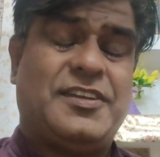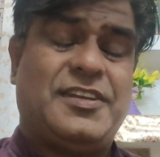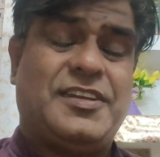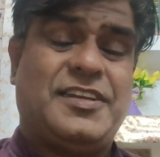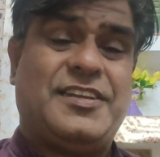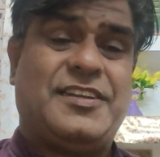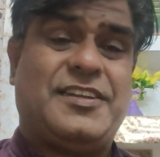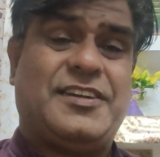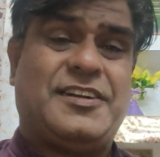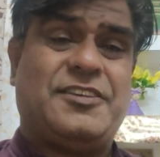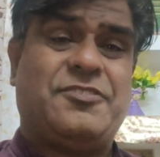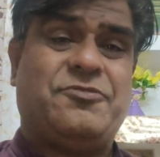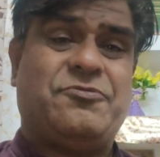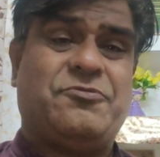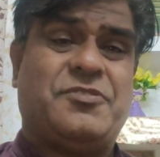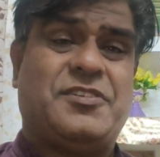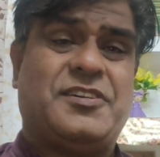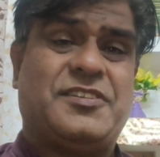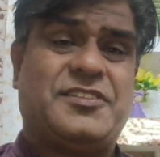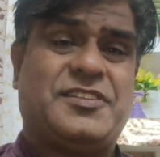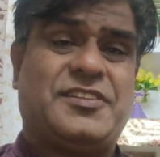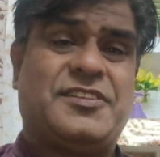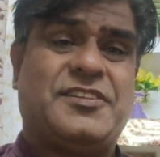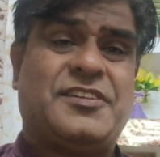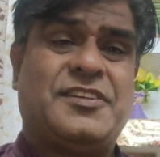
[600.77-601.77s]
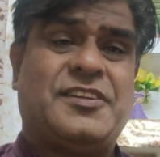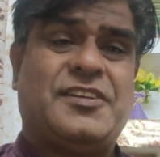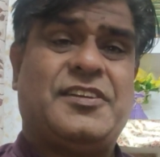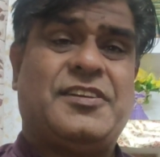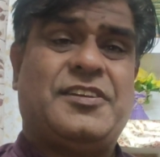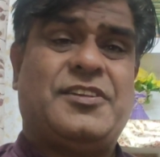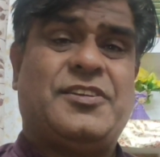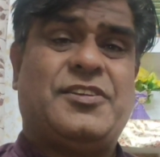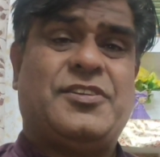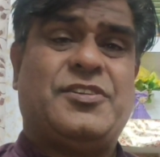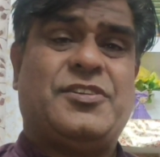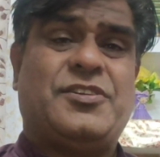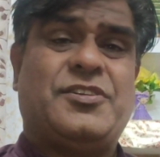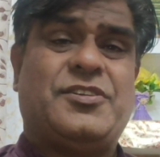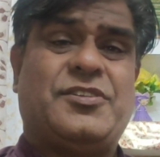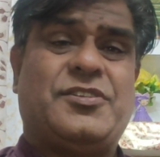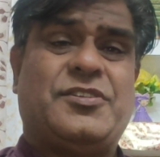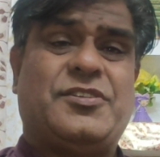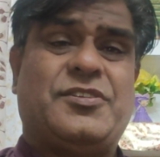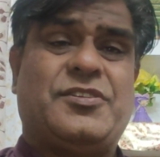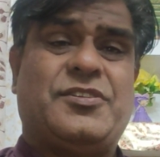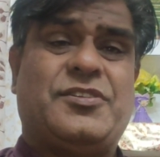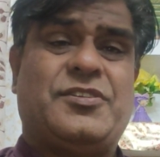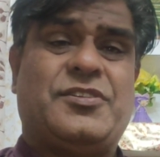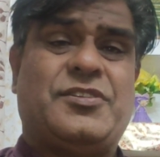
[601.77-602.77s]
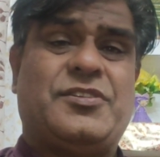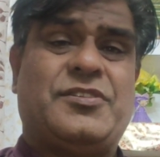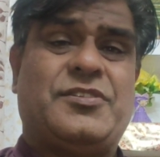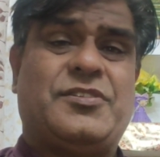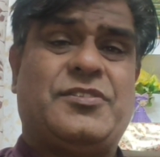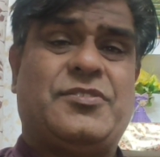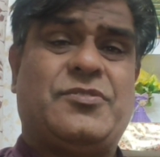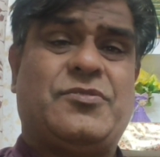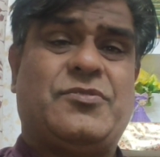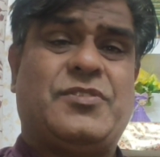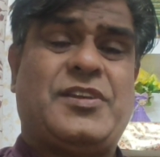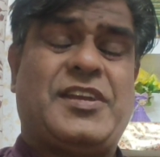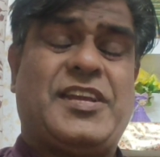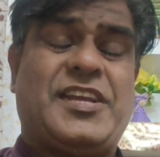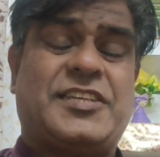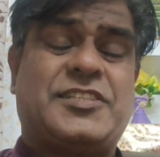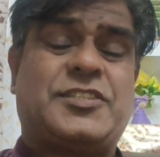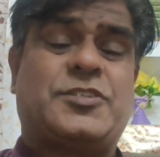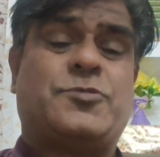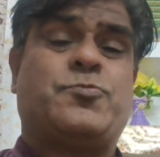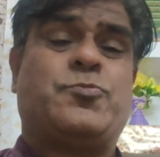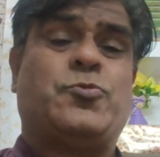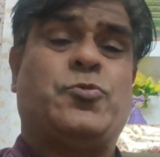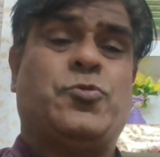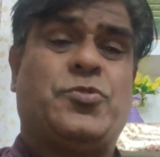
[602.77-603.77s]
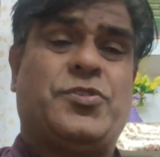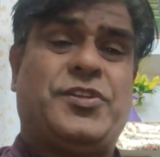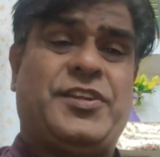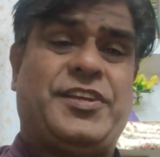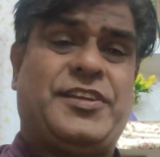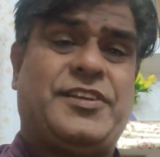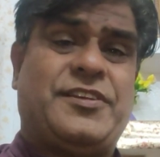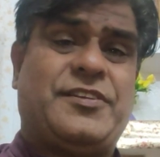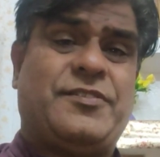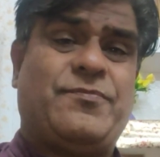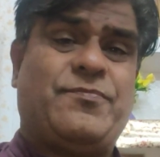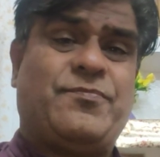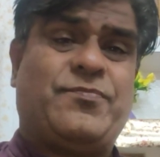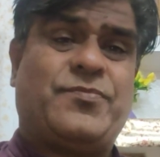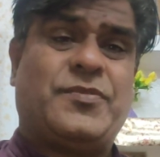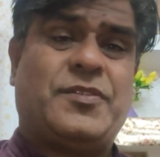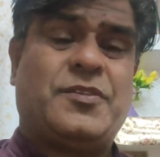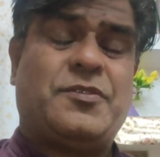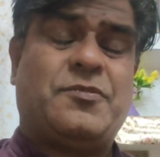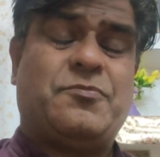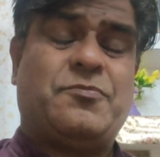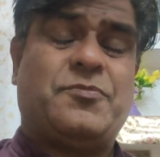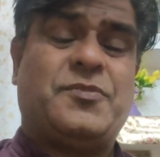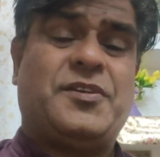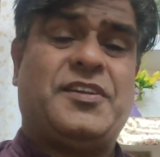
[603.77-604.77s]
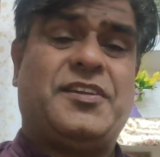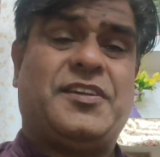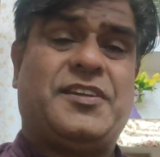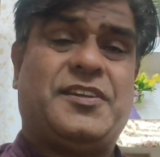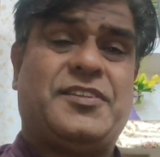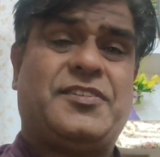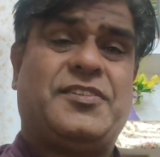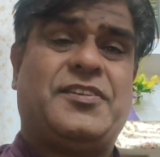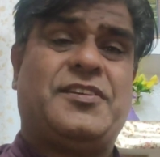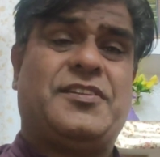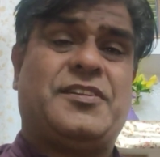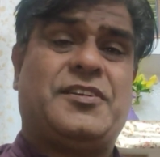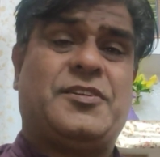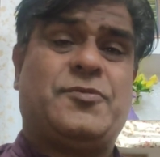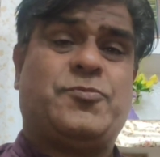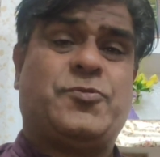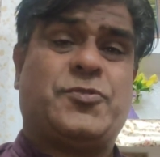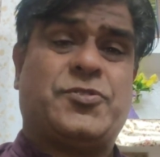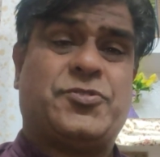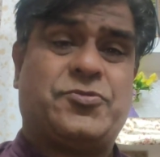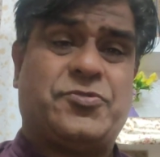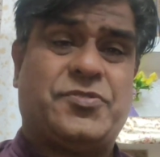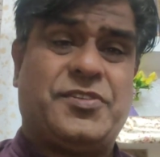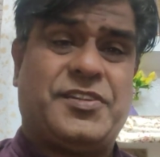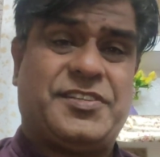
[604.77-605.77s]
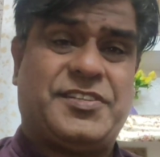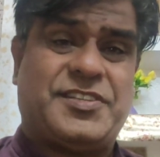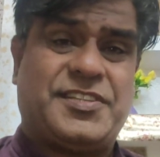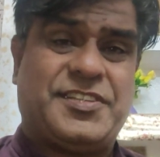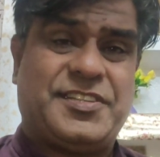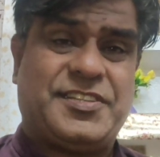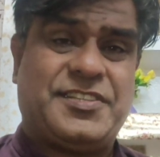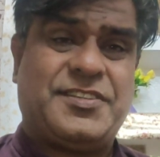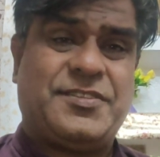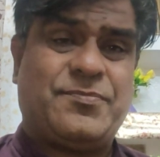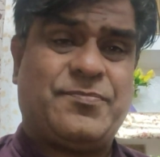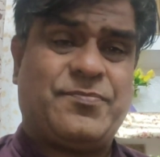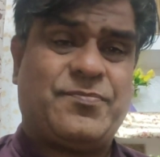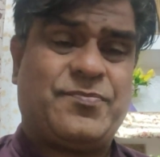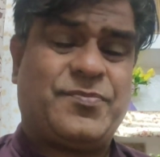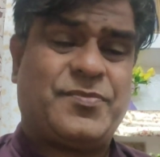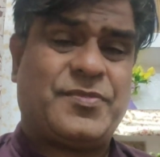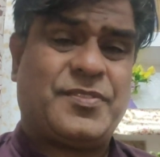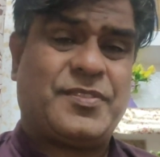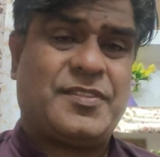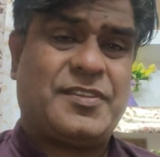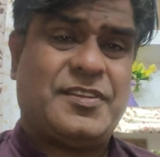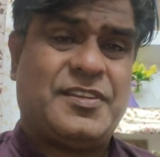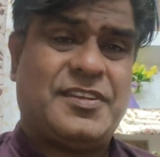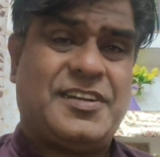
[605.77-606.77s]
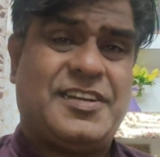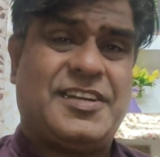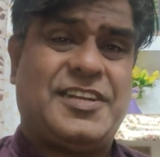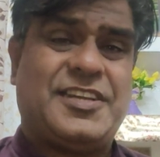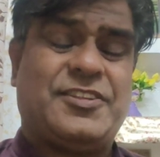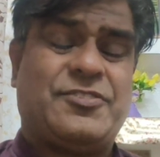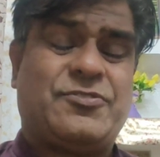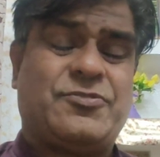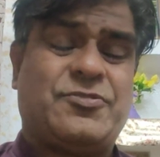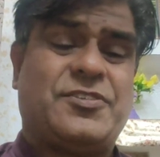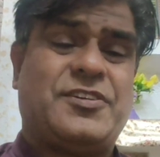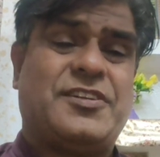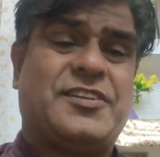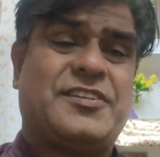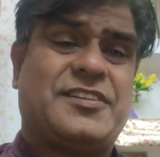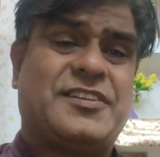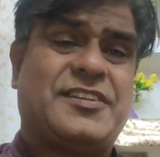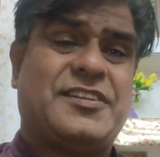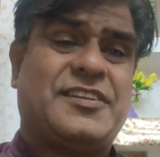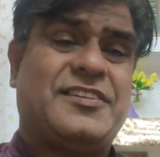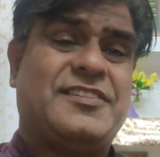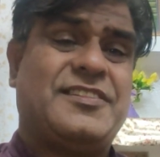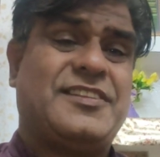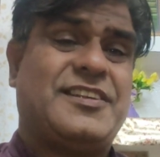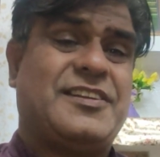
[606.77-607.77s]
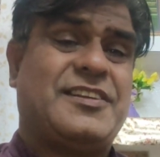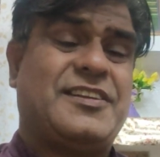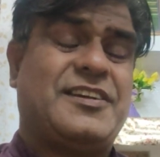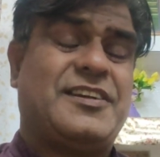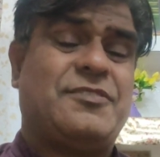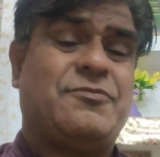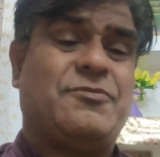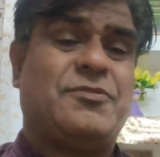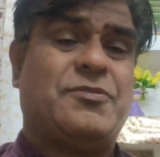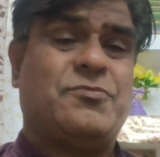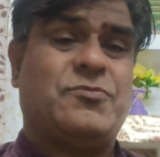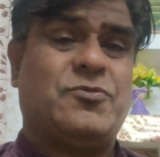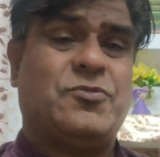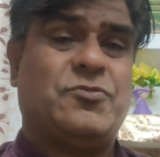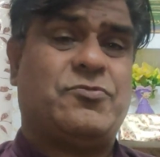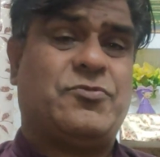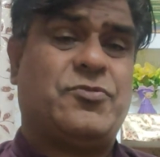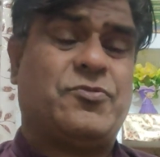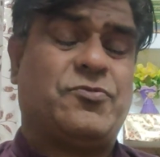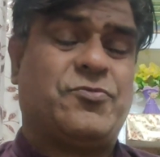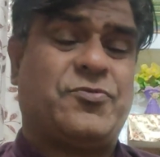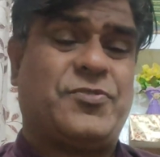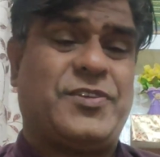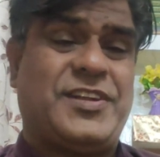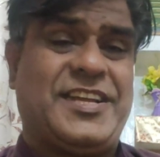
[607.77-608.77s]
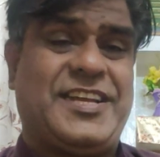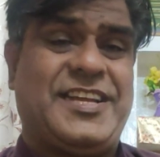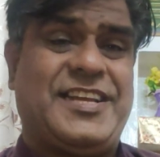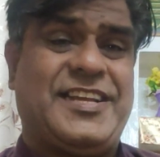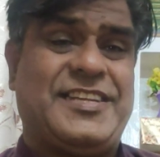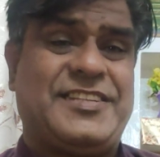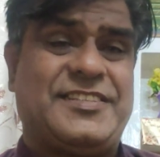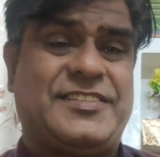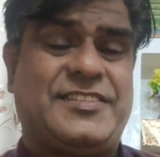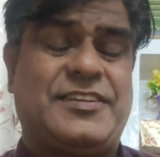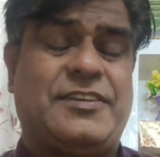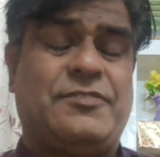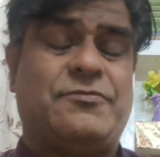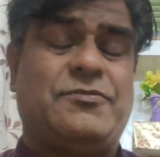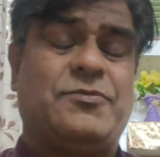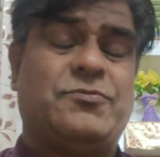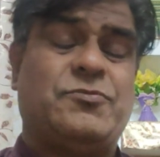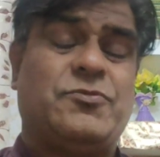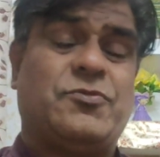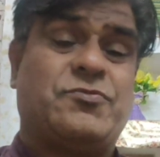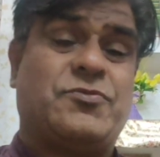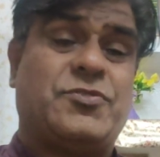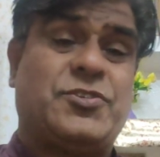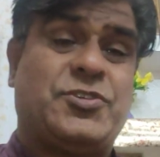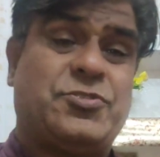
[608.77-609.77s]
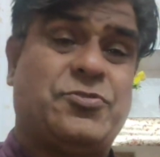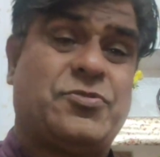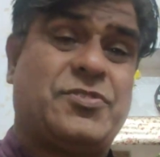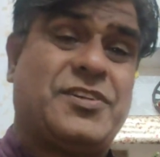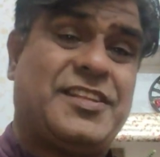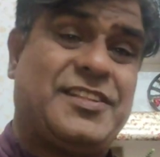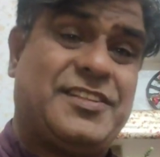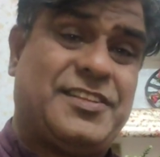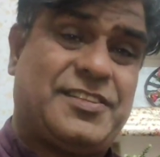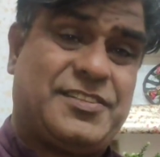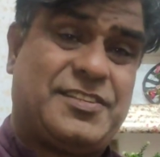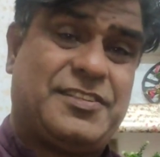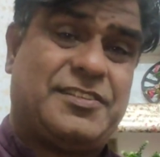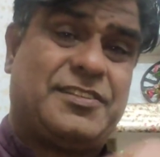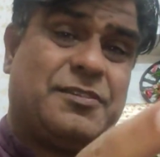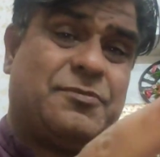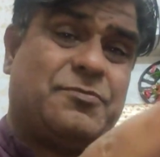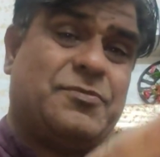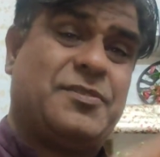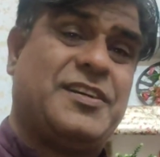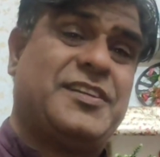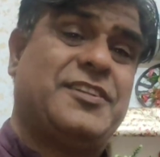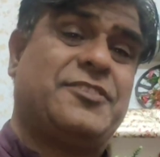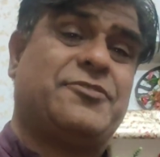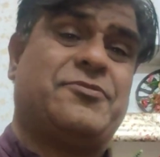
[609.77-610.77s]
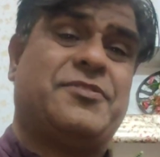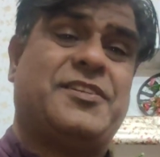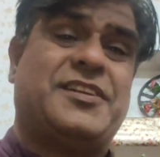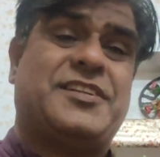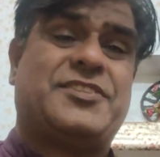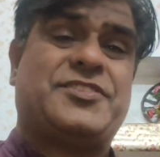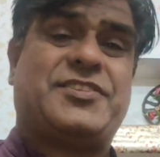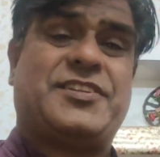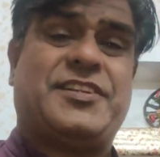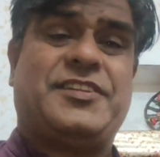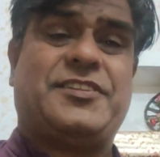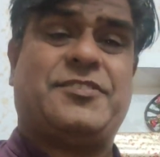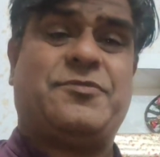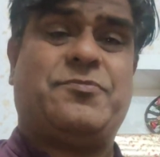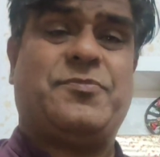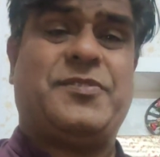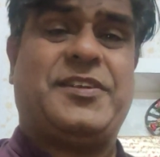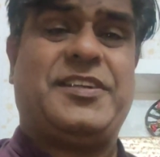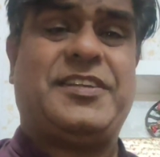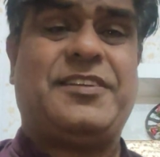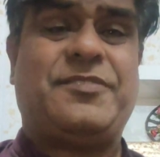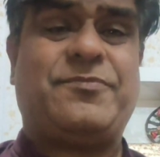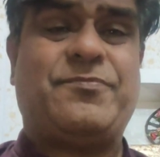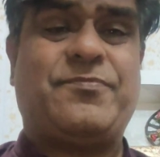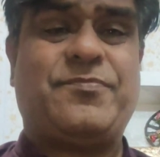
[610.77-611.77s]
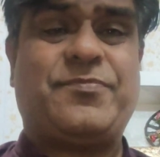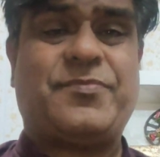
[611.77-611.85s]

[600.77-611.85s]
and I was exploring my other opportunities. I thought that I will move to France, I will move to UK. This is the migrant statement.